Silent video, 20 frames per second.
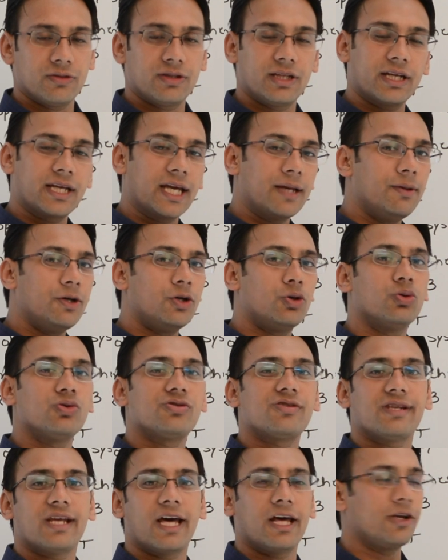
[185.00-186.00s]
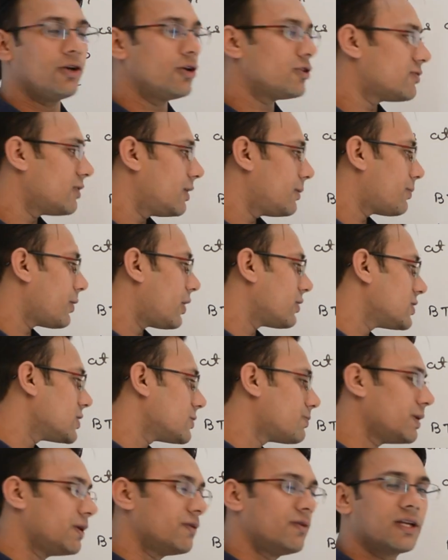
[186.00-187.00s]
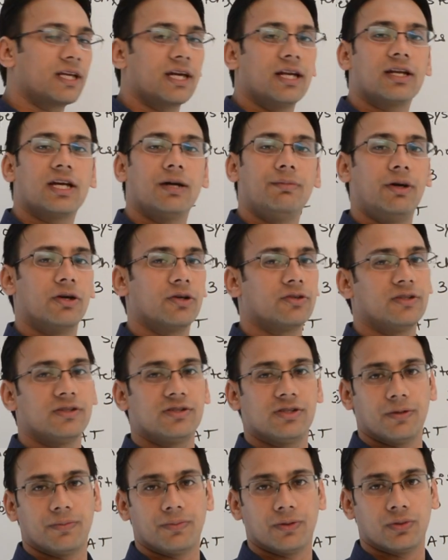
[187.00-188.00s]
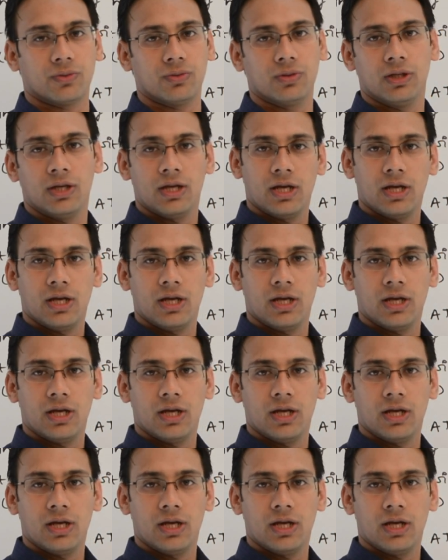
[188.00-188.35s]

Now there can be two scenarios when process P one can come out of the C P U.